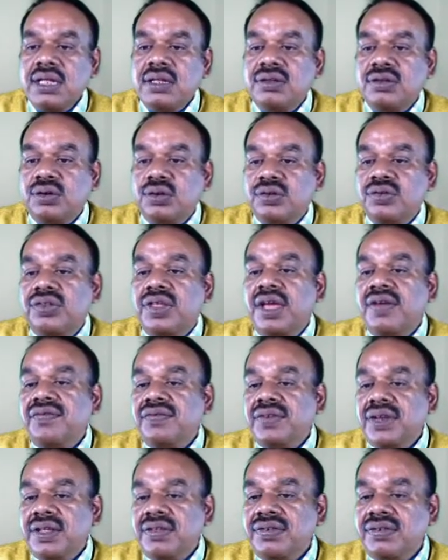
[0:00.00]
So
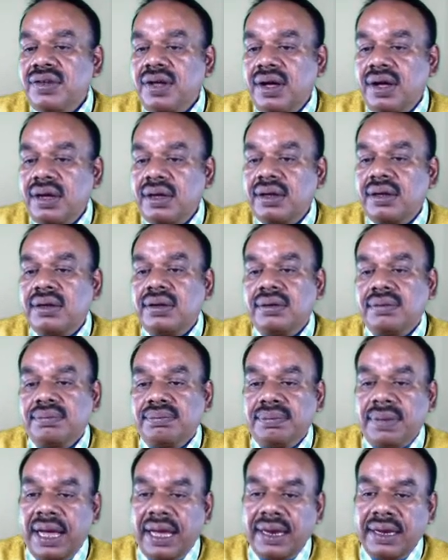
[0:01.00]
safety stock
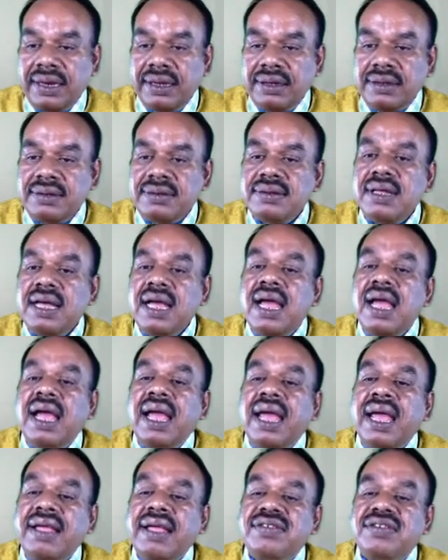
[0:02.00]
minus
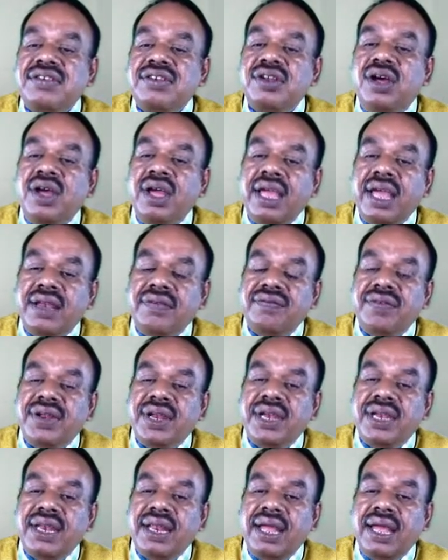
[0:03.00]
extra
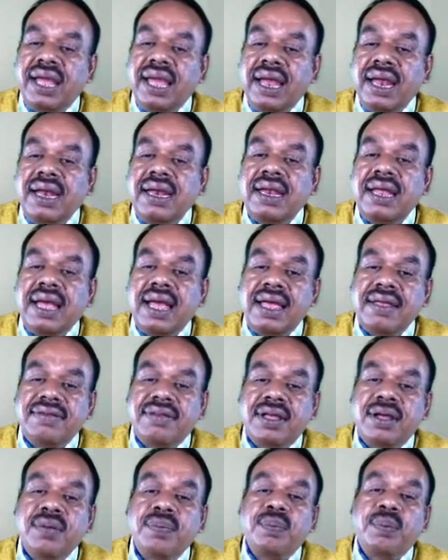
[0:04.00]
inventory held as
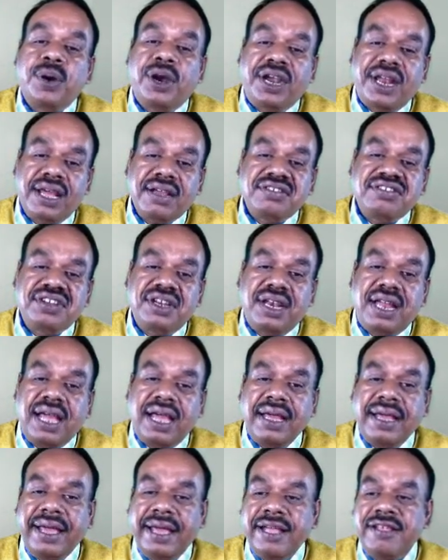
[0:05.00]
a protection
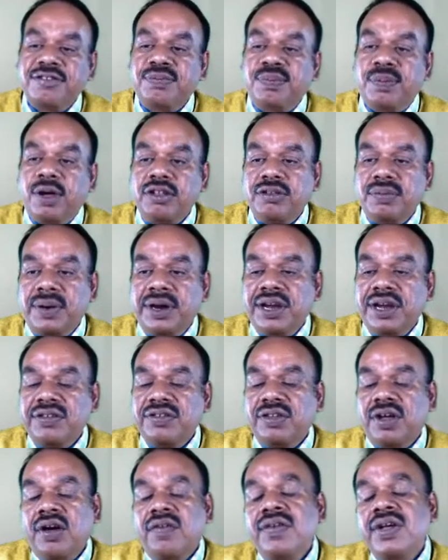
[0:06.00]
against possibilities
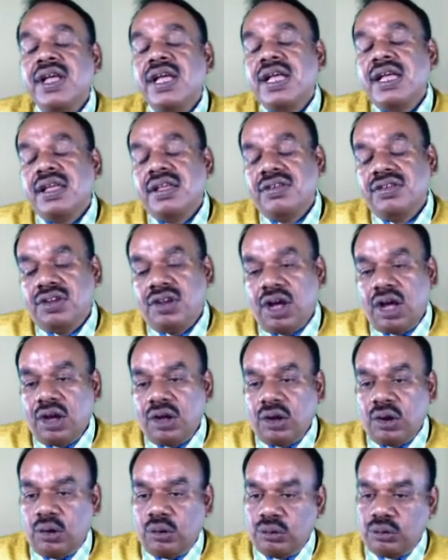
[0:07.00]
of
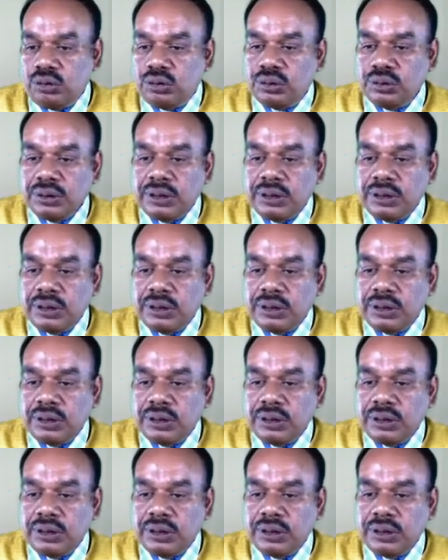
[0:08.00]
stock out.